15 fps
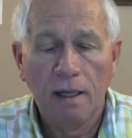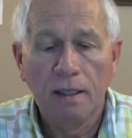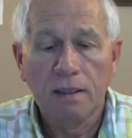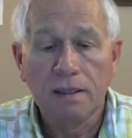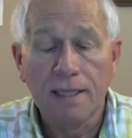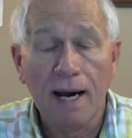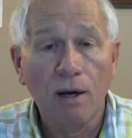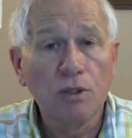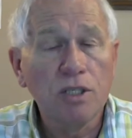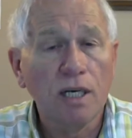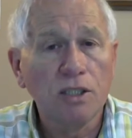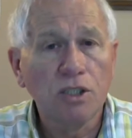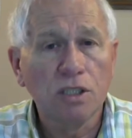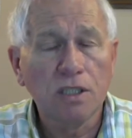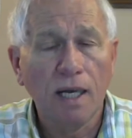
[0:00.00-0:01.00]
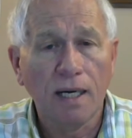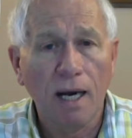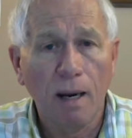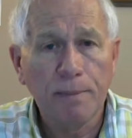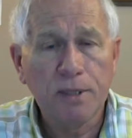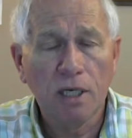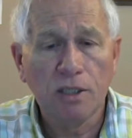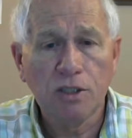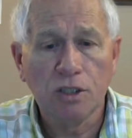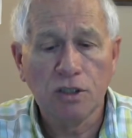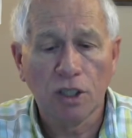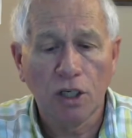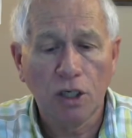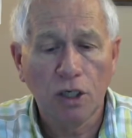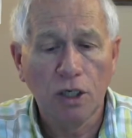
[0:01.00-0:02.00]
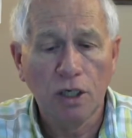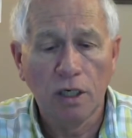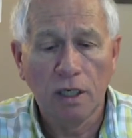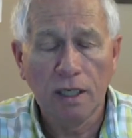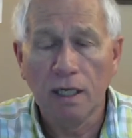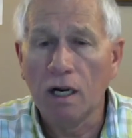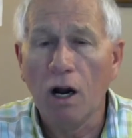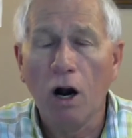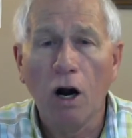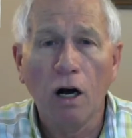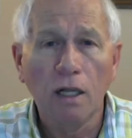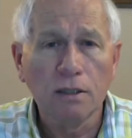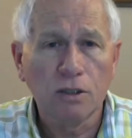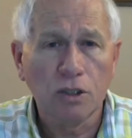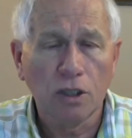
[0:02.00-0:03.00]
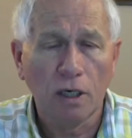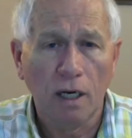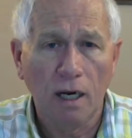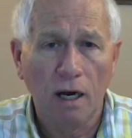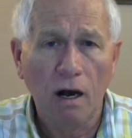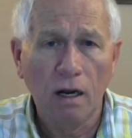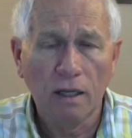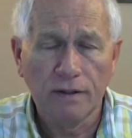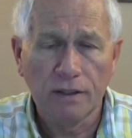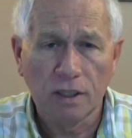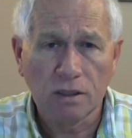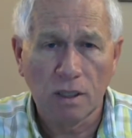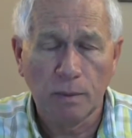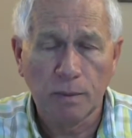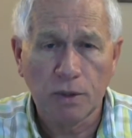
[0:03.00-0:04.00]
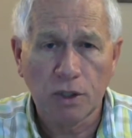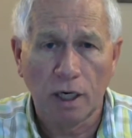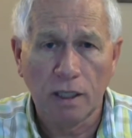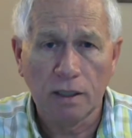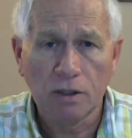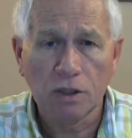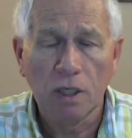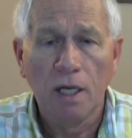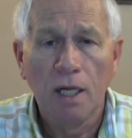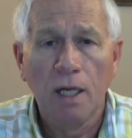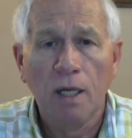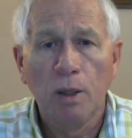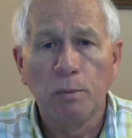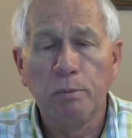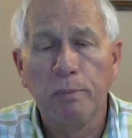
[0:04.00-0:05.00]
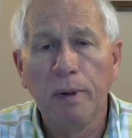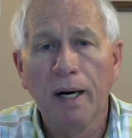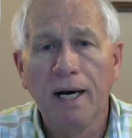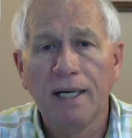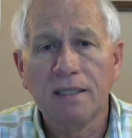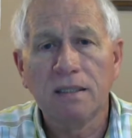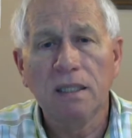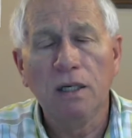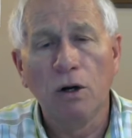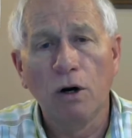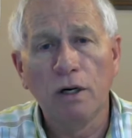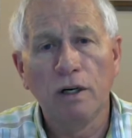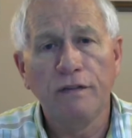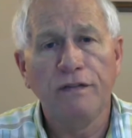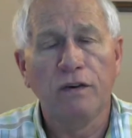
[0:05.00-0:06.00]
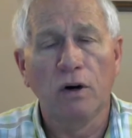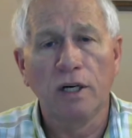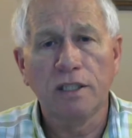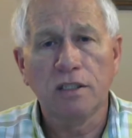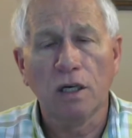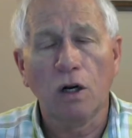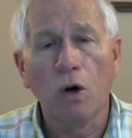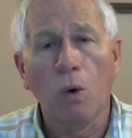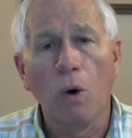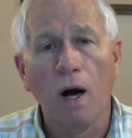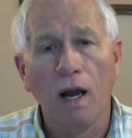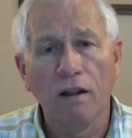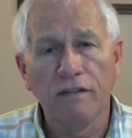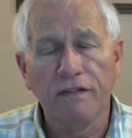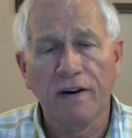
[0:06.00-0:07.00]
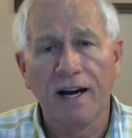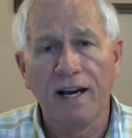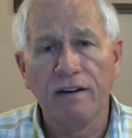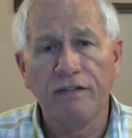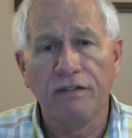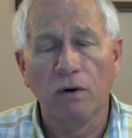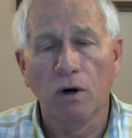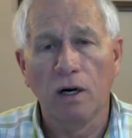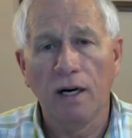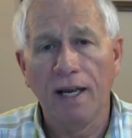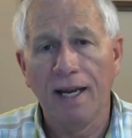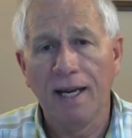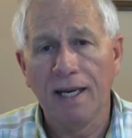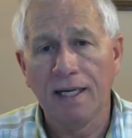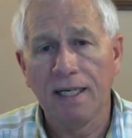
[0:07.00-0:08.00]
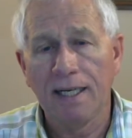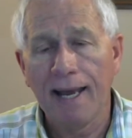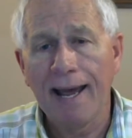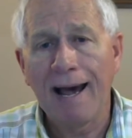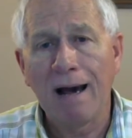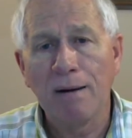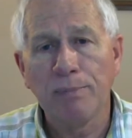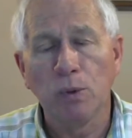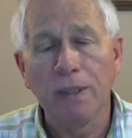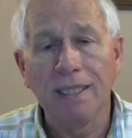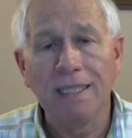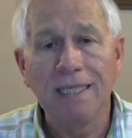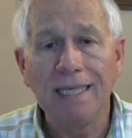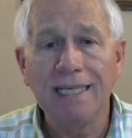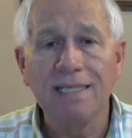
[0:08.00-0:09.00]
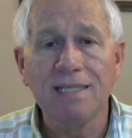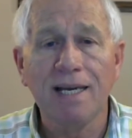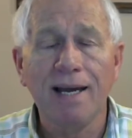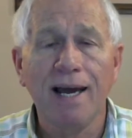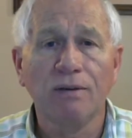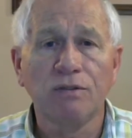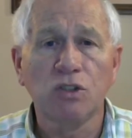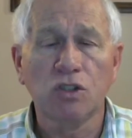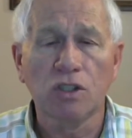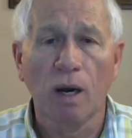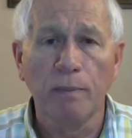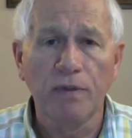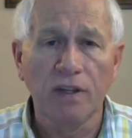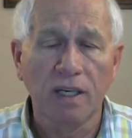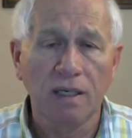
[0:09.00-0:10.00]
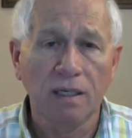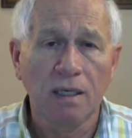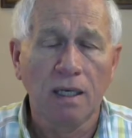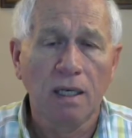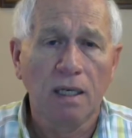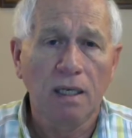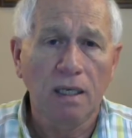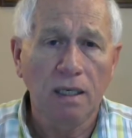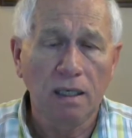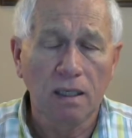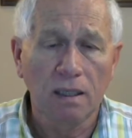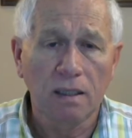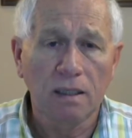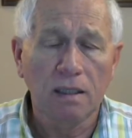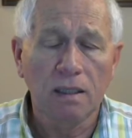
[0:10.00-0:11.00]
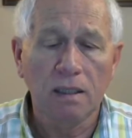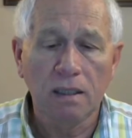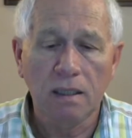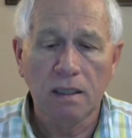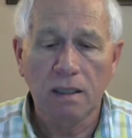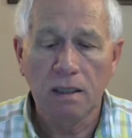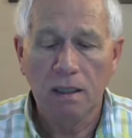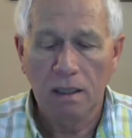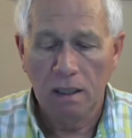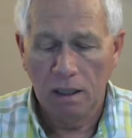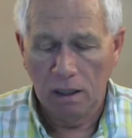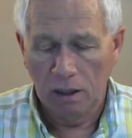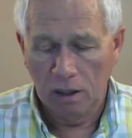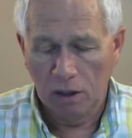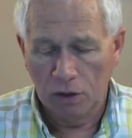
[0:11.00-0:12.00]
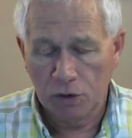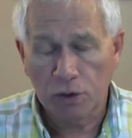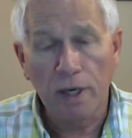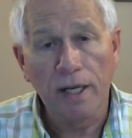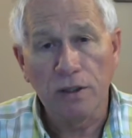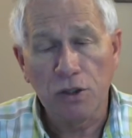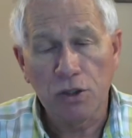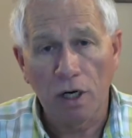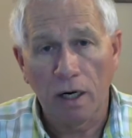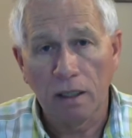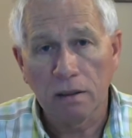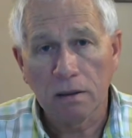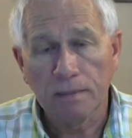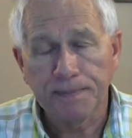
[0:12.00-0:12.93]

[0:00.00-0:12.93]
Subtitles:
Down touches and up touches occur in all of the subcharts, but in order for it to qualify for a gap, we need to have something in the trend chart,